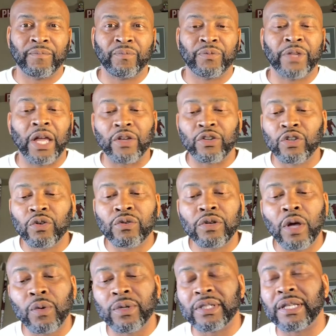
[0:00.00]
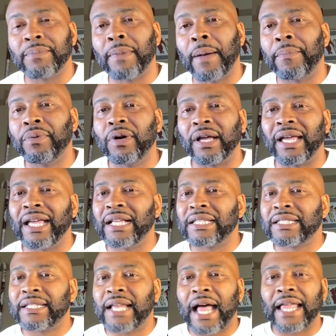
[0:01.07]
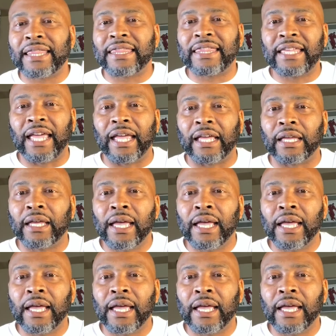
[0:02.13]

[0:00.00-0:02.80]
Now, you'll notice in my book, it's not thick.